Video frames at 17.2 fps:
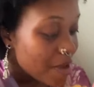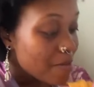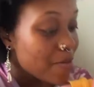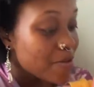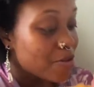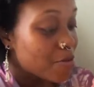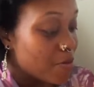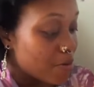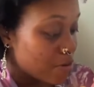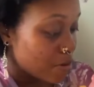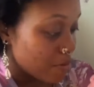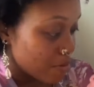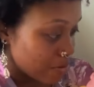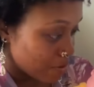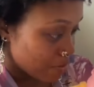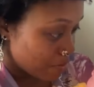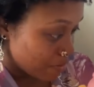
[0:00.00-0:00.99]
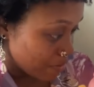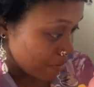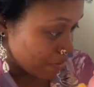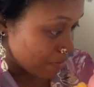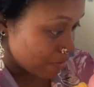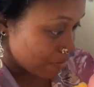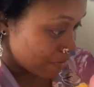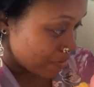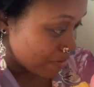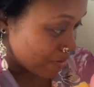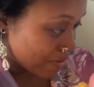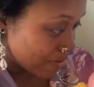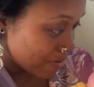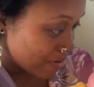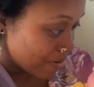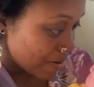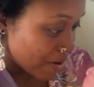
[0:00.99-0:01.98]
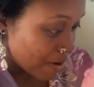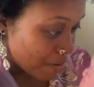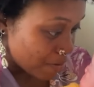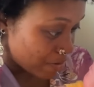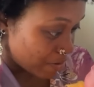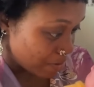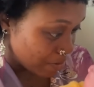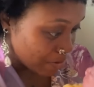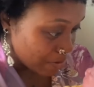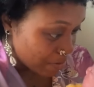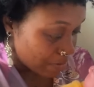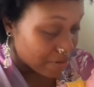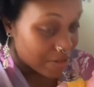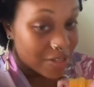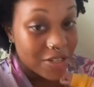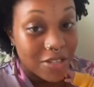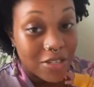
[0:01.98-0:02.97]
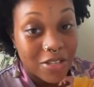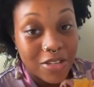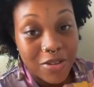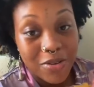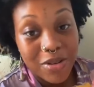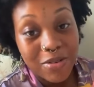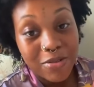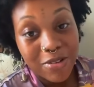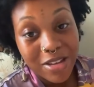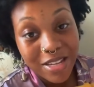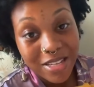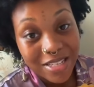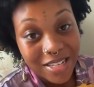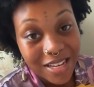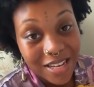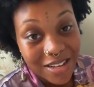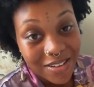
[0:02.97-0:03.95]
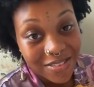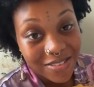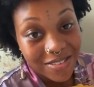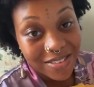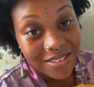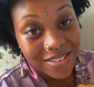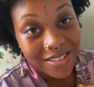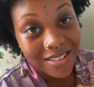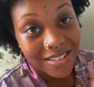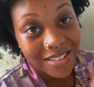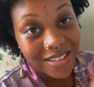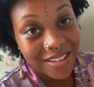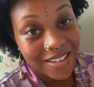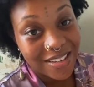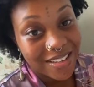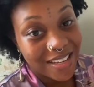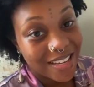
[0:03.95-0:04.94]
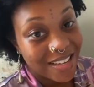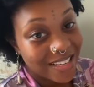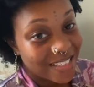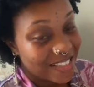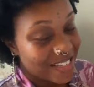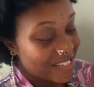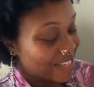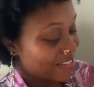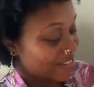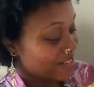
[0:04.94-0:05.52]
Put you, put you, put you, put you, but you, but she's three weeks now. Okay, she's